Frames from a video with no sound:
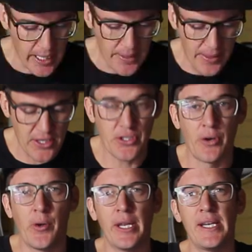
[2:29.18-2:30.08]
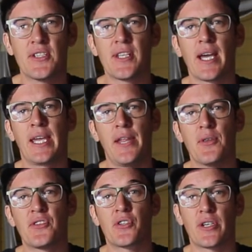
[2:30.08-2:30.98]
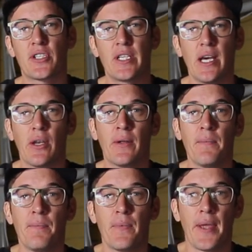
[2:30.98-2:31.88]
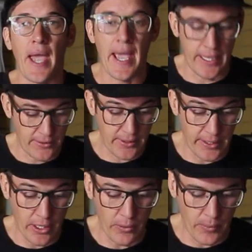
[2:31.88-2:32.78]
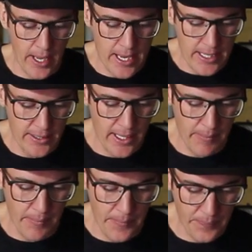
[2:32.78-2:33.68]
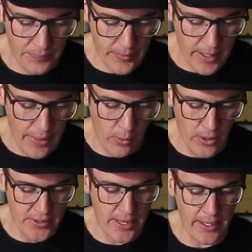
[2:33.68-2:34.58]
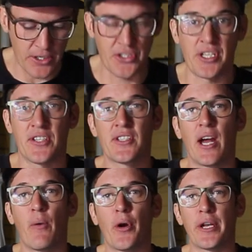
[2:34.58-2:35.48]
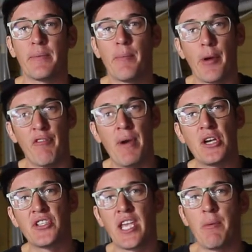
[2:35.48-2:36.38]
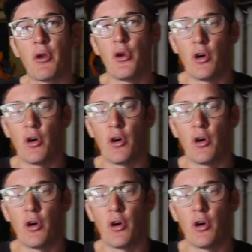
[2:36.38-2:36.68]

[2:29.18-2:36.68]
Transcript: in there, so I really need to start getting this stretched out. And, you know, and um, otherwise that there is just gonna start rotting. But I've managed to keep it in a